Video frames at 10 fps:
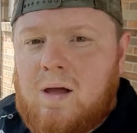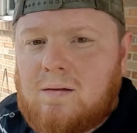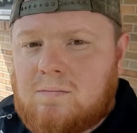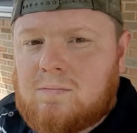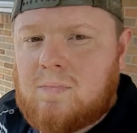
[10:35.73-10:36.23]

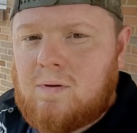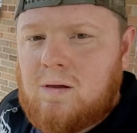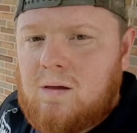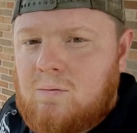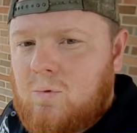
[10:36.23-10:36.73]
Alright,
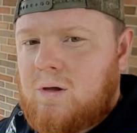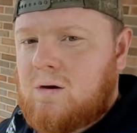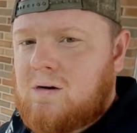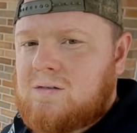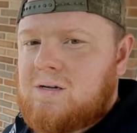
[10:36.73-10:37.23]
and
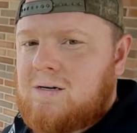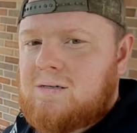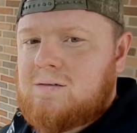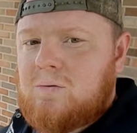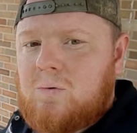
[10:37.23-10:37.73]
we are
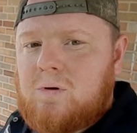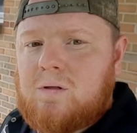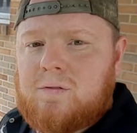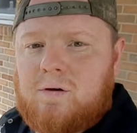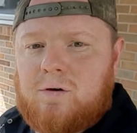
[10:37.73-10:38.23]
done
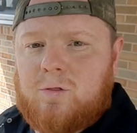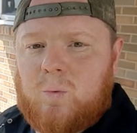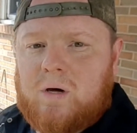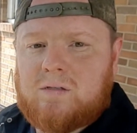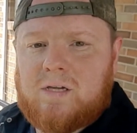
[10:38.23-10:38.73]
with
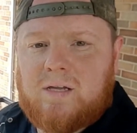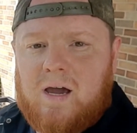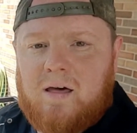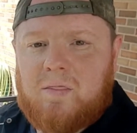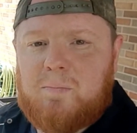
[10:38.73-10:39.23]
all the
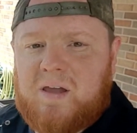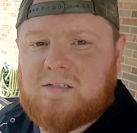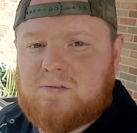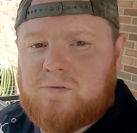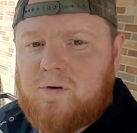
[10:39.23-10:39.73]
welding on the
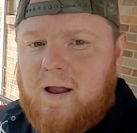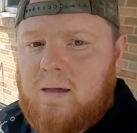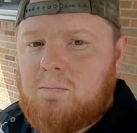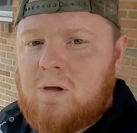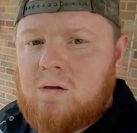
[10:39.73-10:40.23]
base
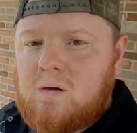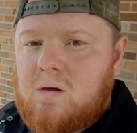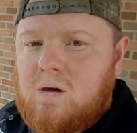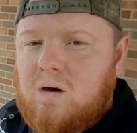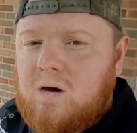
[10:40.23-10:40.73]
frame.
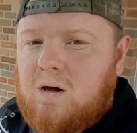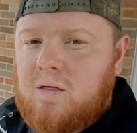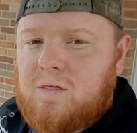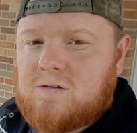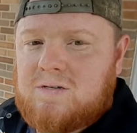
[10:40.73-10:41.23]

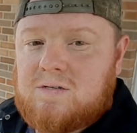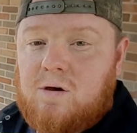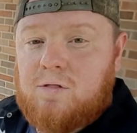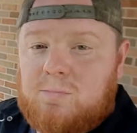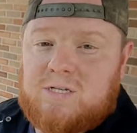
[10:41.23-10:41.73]

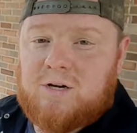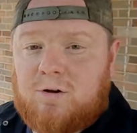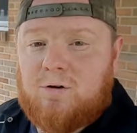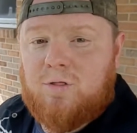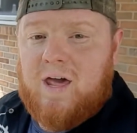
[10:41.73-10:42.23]
This is all the
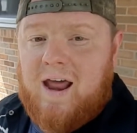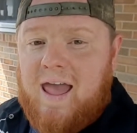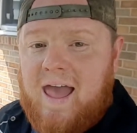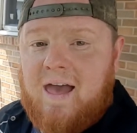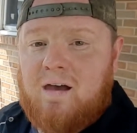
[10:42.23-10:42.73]
material
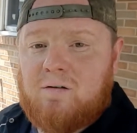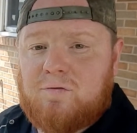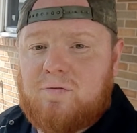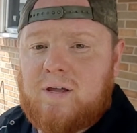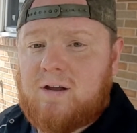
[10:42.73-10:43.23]
that I
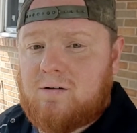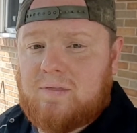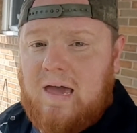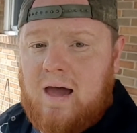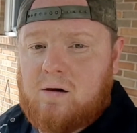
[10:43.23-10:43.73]
have
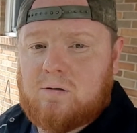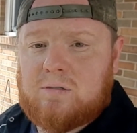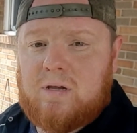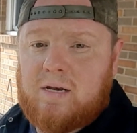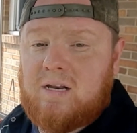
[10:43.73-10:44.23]
here at the
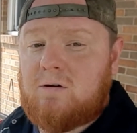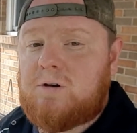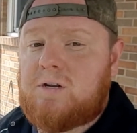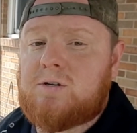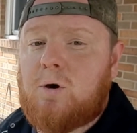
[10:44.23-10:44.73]
house. I
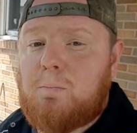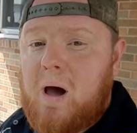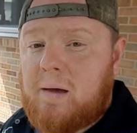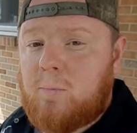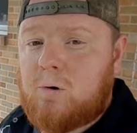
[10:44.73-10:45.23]
do need to
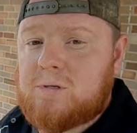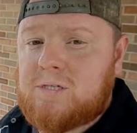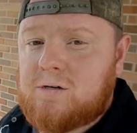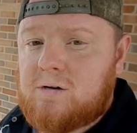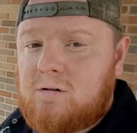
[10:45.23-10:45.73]
go buy
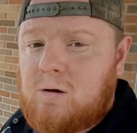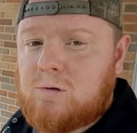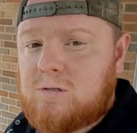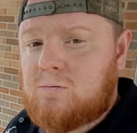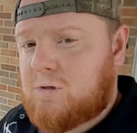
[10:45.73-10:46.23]
more
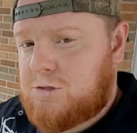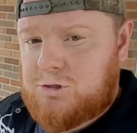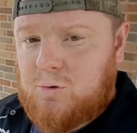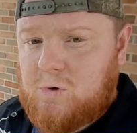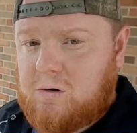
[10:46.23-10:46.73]
material. I wasn't
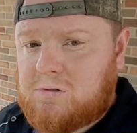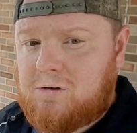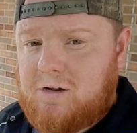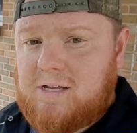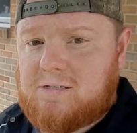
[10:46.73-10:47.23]
really sure when
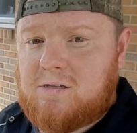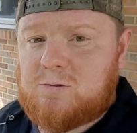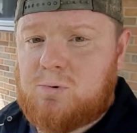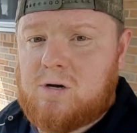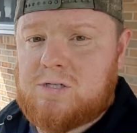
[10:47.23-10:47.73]
I was going to
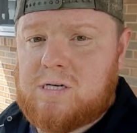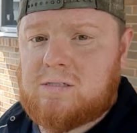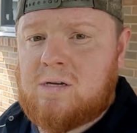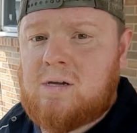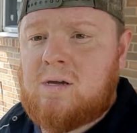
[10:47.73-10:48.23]
get to this
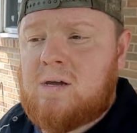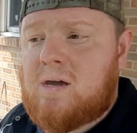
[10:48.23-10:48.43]
project,